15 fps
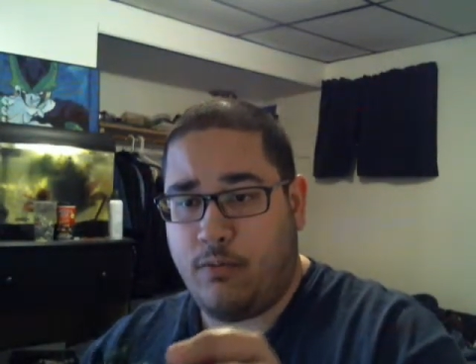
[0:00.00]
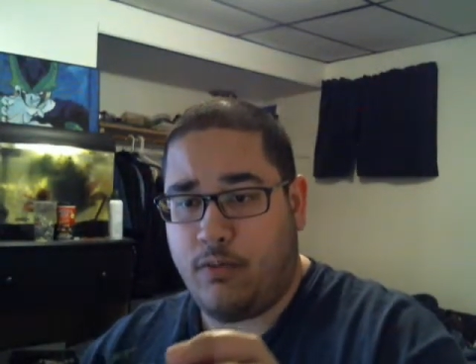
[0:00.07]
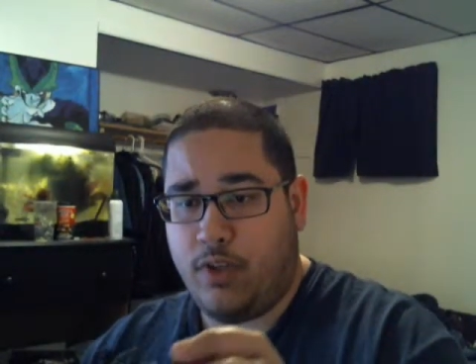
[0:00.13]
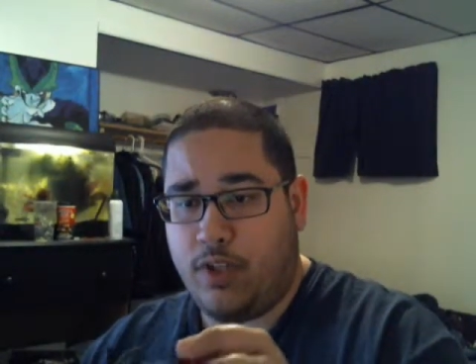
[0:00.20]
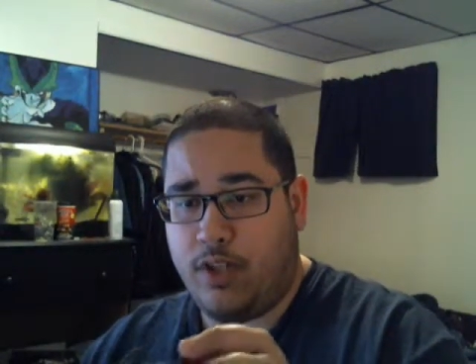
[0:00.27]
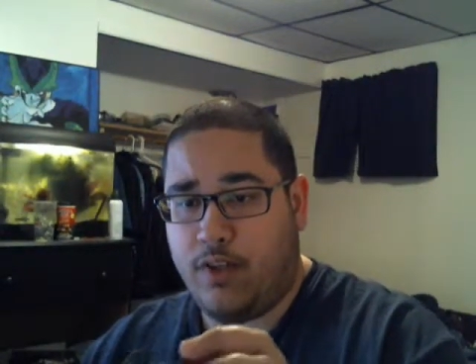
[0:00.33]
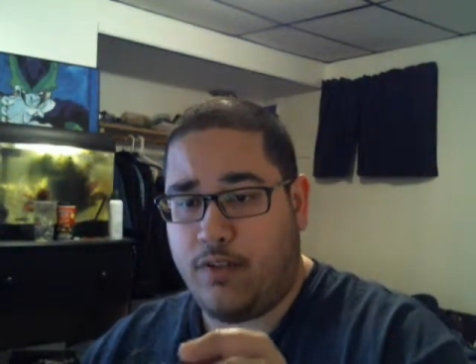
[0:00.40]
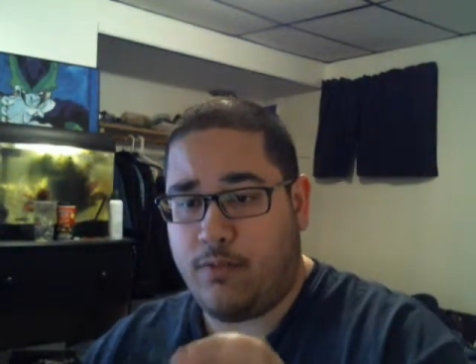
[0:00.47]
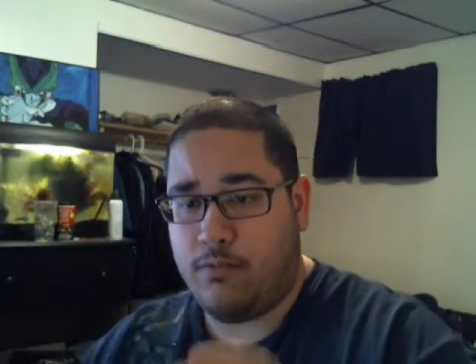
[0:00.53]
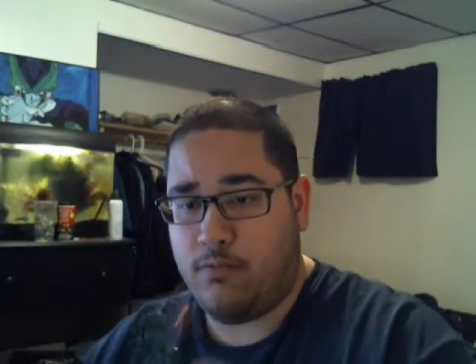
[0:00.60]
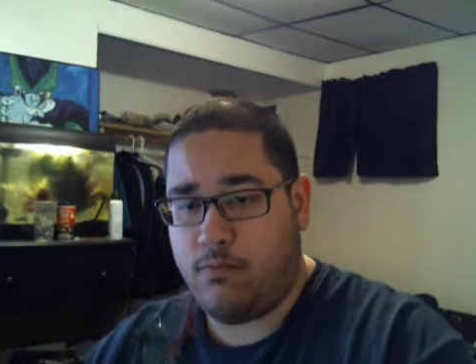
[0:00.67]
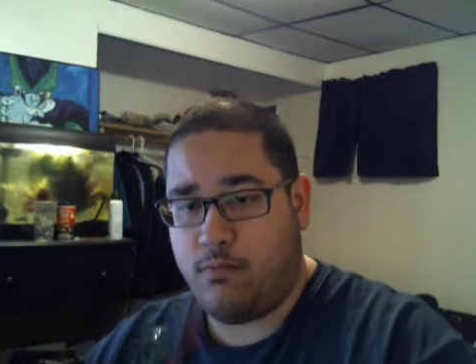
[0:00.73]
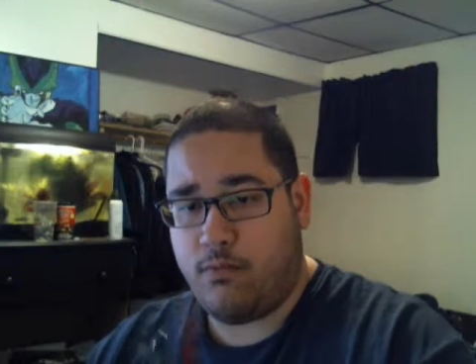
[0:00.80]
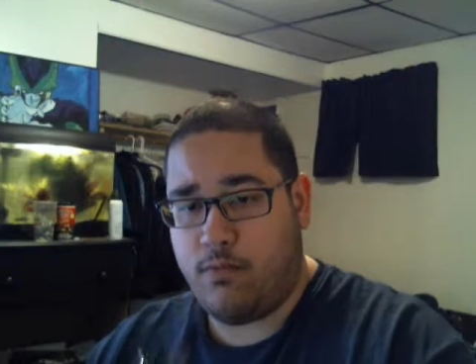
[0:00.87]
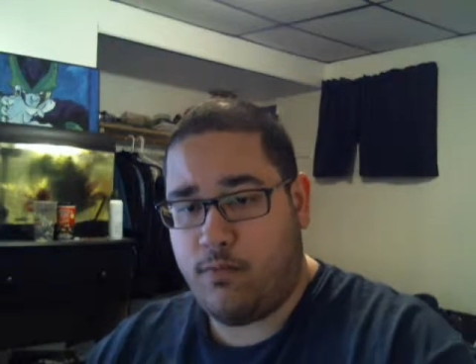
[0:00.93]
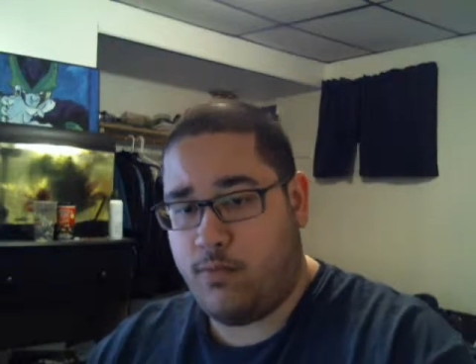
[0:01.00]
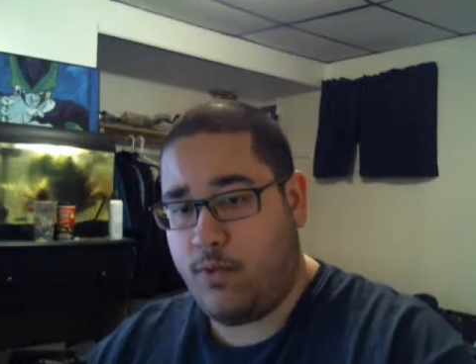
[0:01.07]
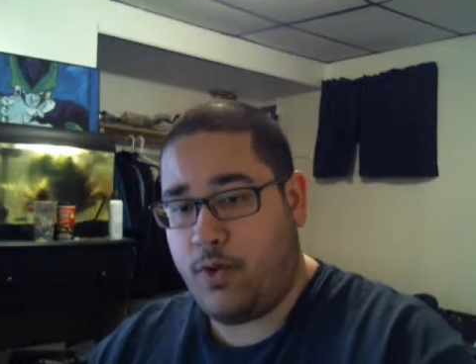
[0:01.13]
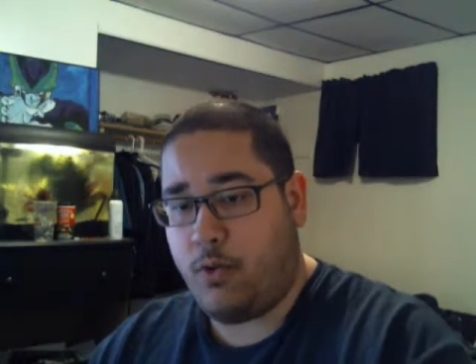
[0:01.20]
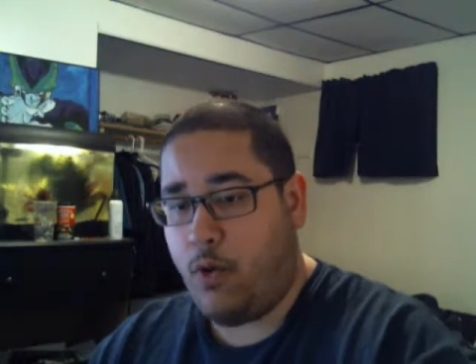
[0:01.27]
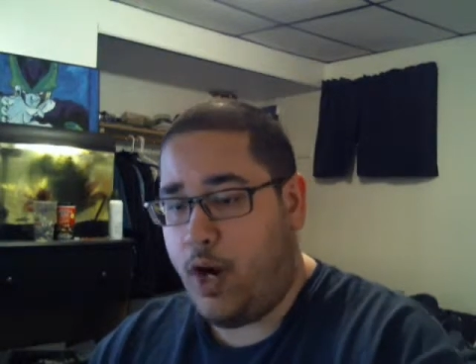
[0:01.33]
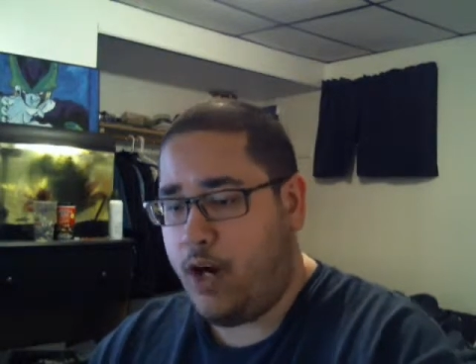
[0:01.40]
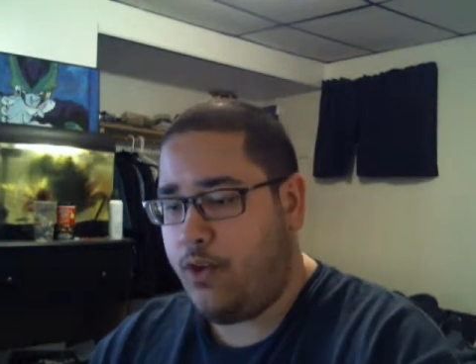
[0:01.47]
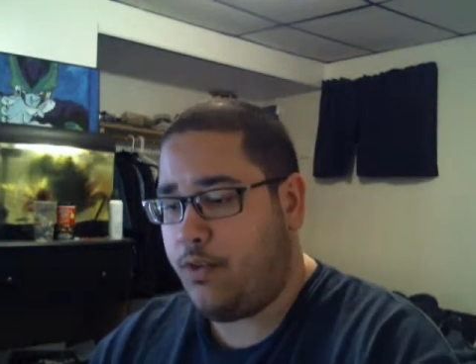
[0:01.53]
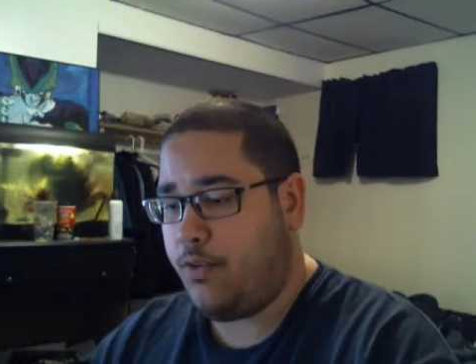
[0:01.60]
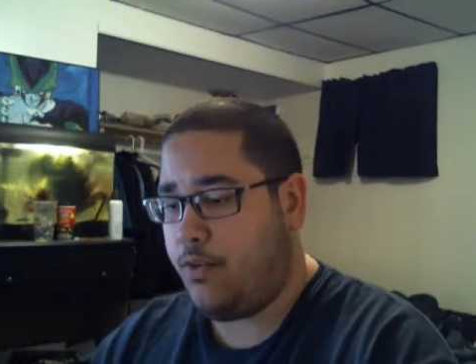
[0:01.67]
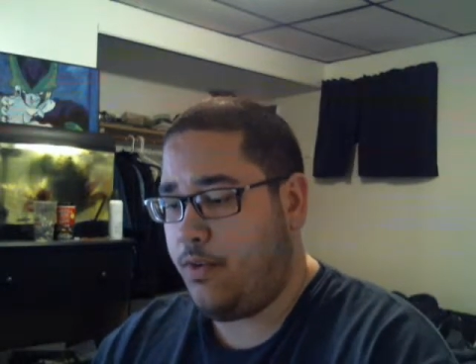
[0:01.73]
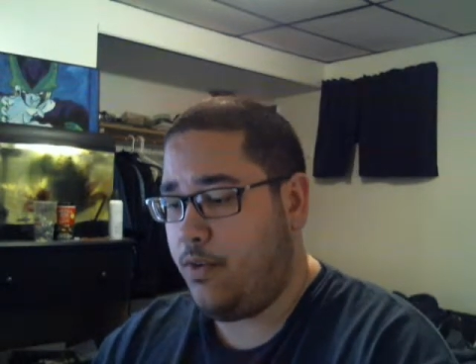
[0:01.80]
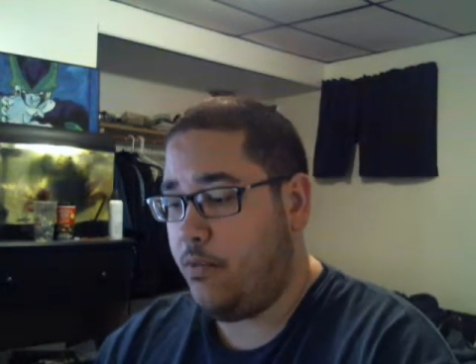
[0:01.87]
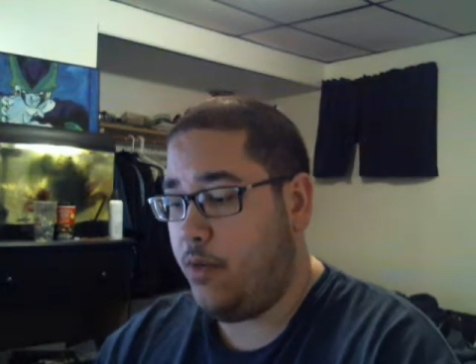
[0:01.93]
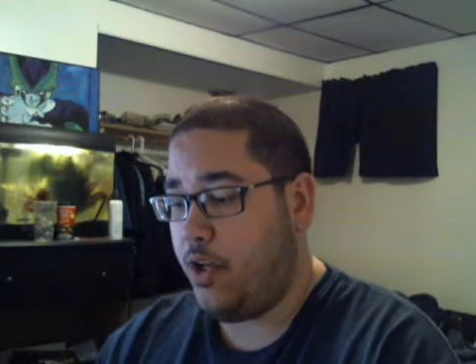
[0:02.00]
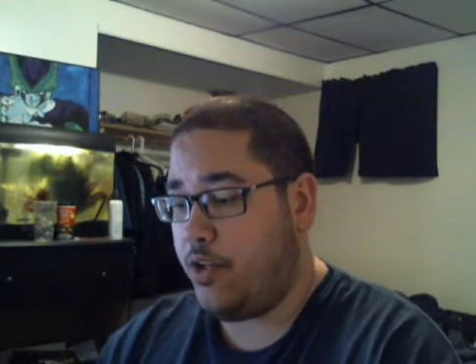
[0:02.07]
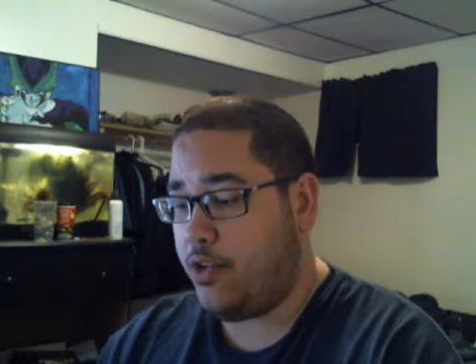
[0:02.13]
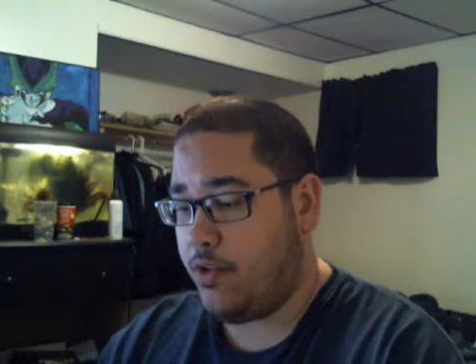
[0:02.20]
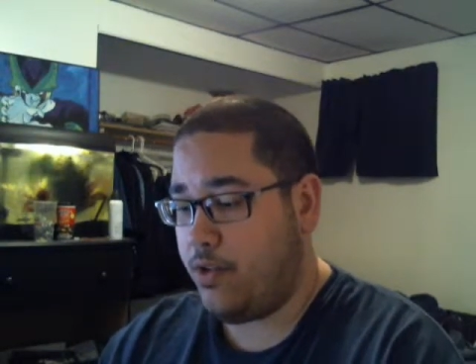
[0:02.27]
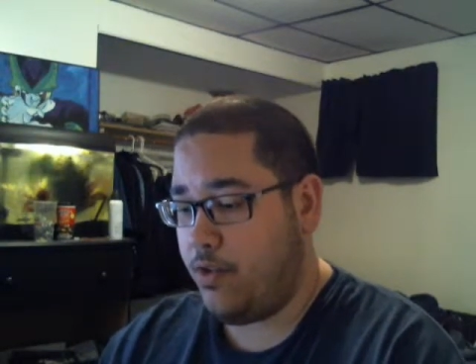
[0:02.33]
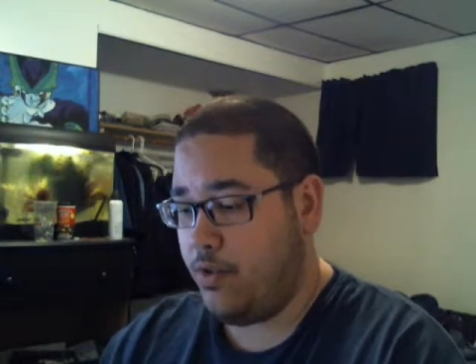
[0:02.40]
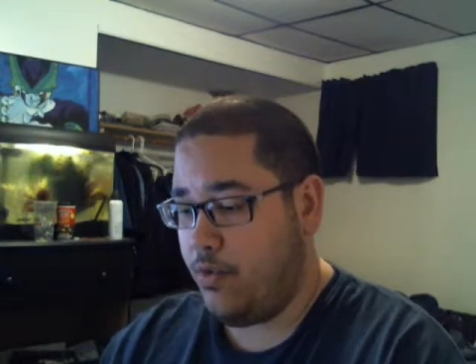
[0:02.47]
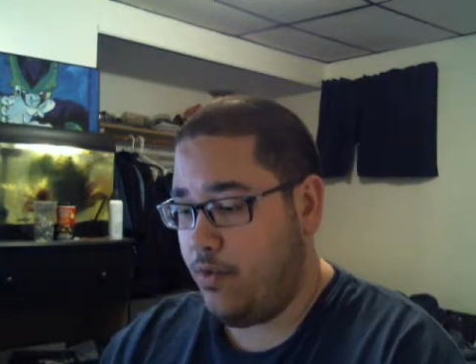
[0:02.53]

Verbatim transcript: really doesn't require too much